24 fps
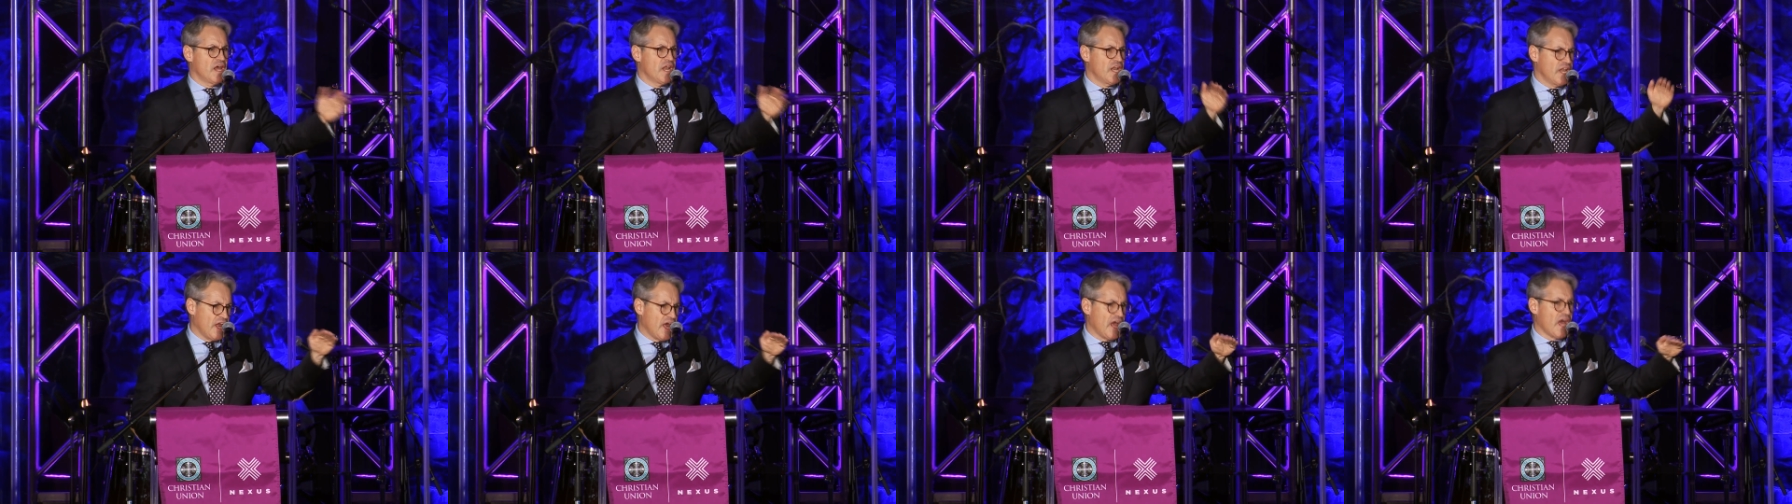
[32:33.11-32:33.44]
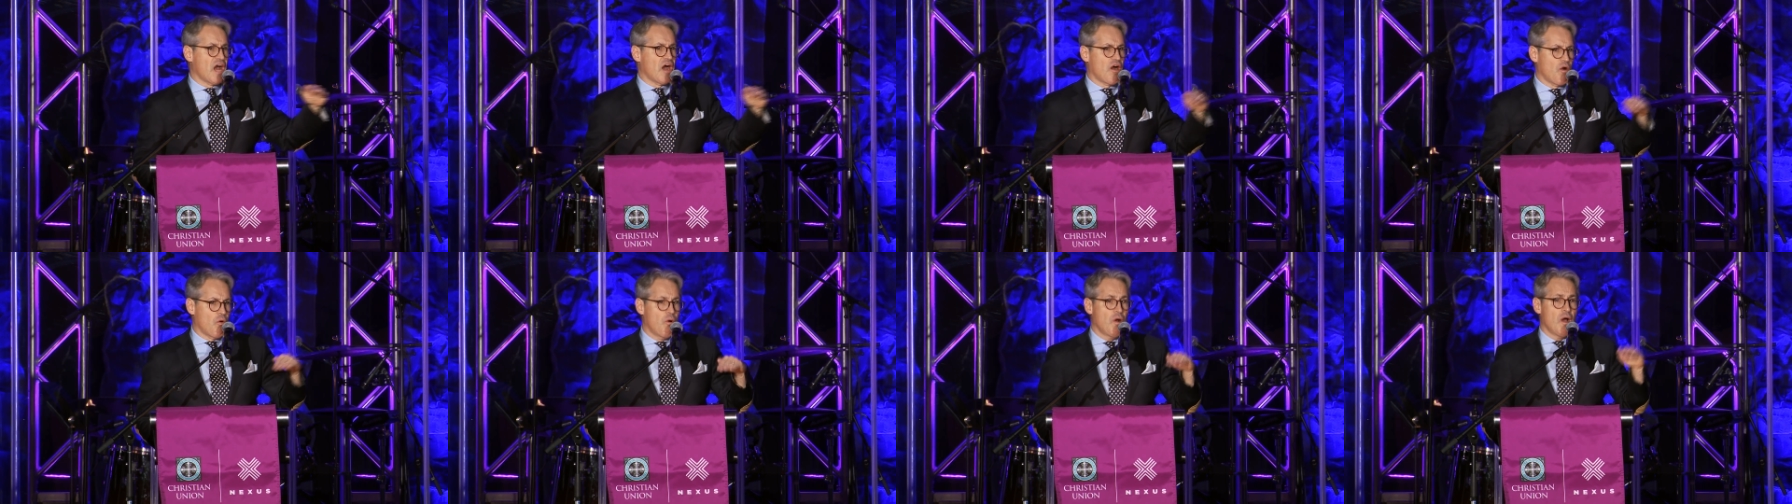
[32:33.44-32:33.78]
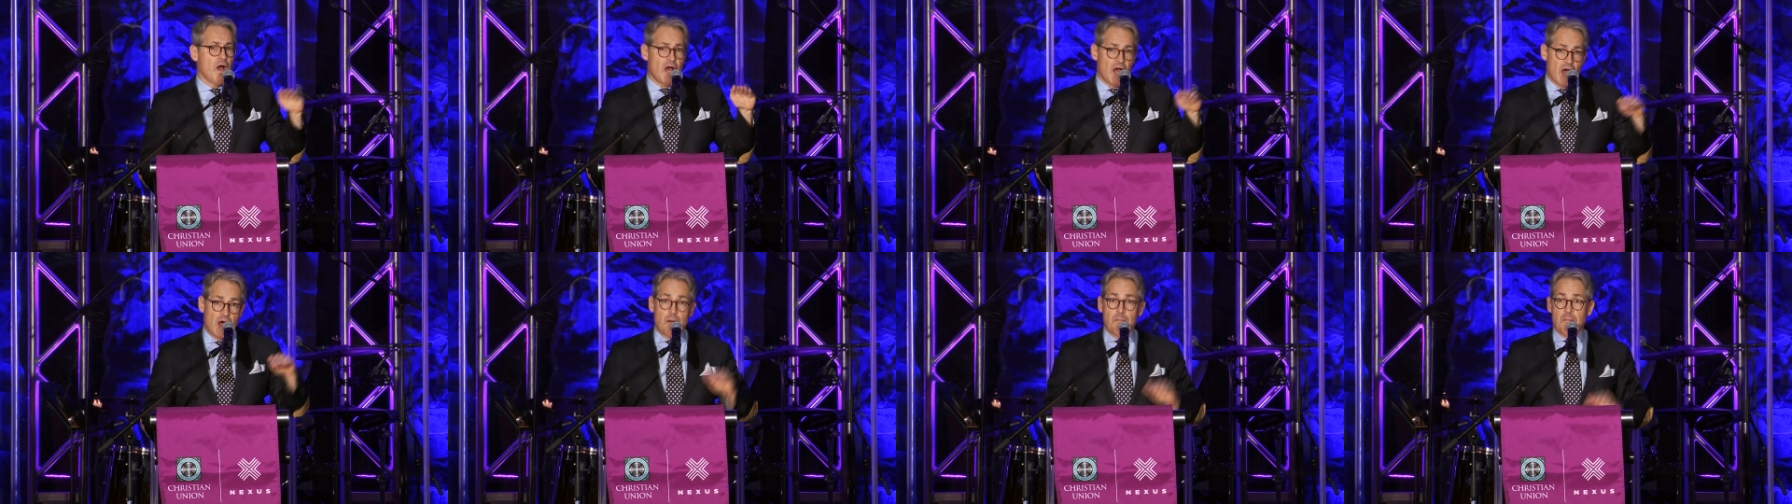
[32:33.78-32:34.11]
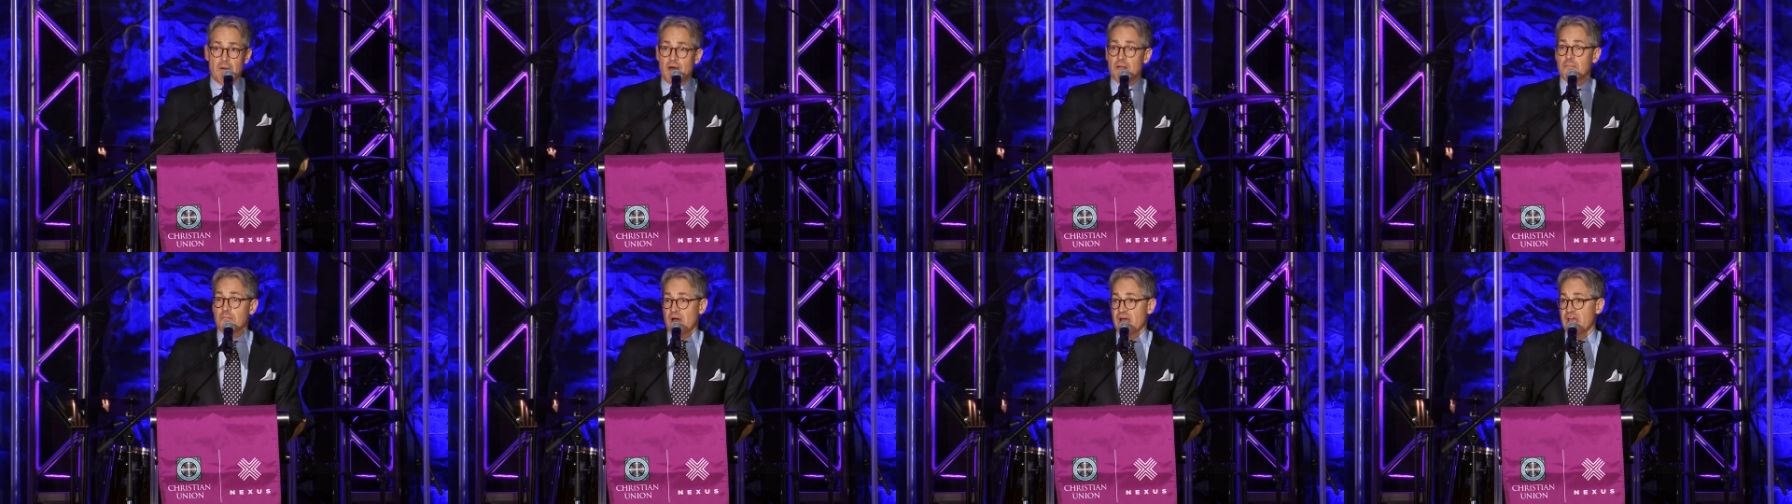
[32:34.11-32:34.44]
and now
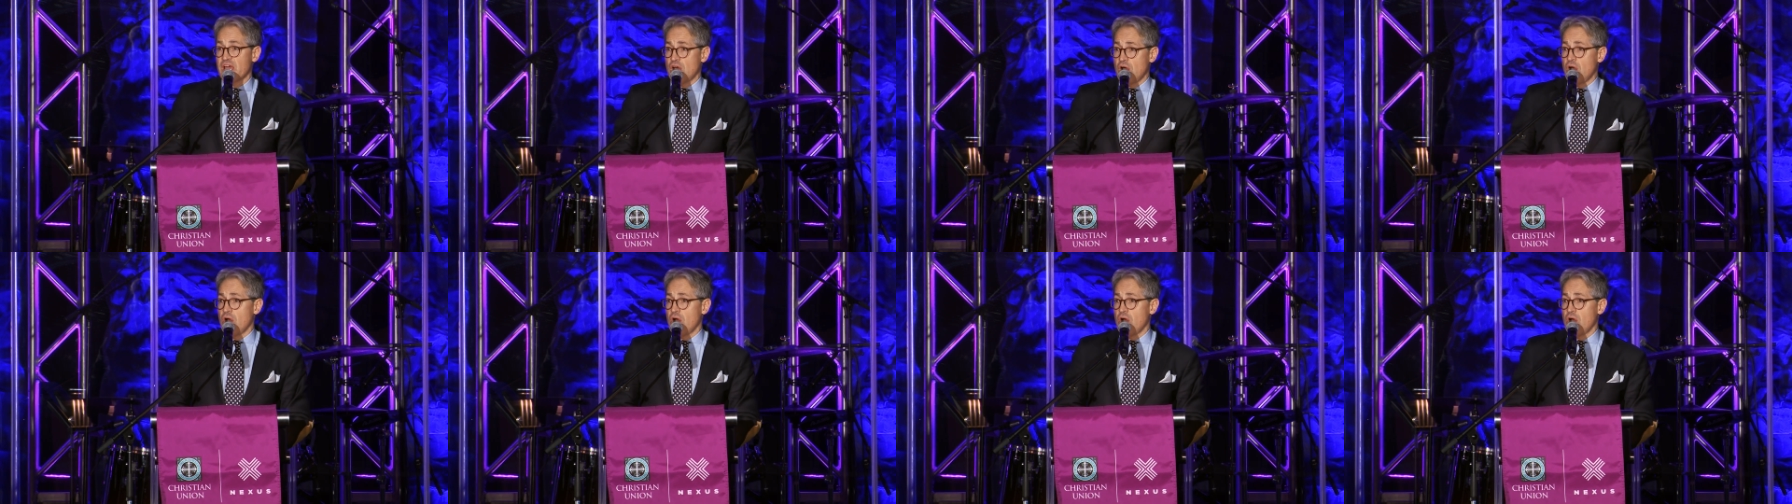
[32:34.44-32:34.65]
I'm on my